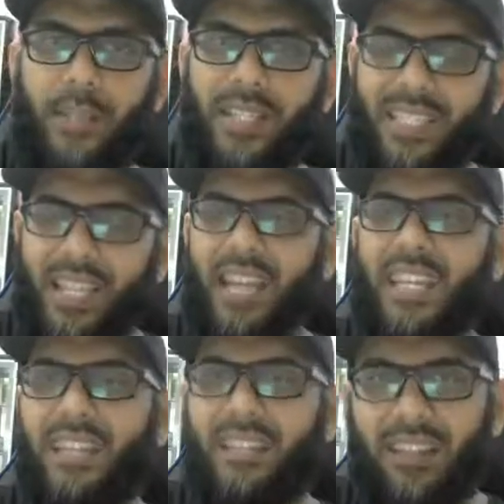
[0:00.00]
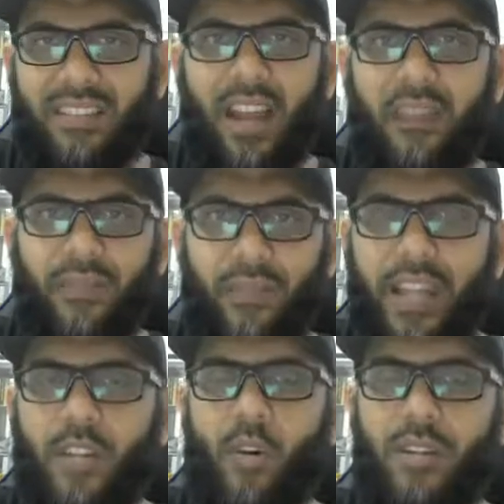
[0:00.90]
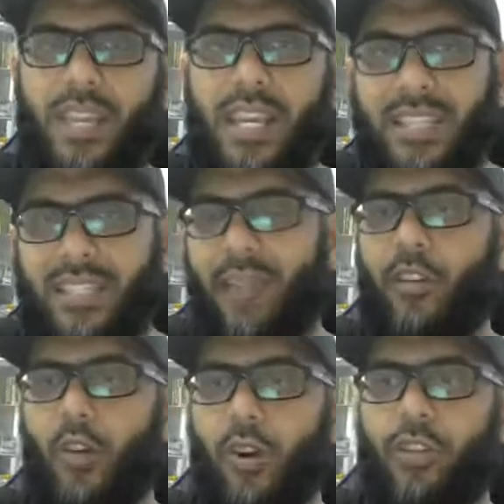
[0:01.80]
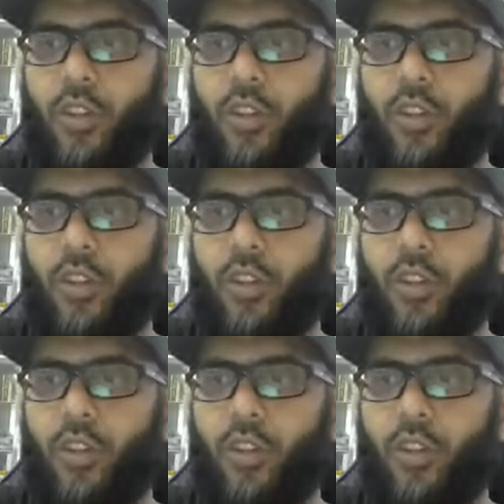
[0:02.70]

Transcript: But start with $5, $7.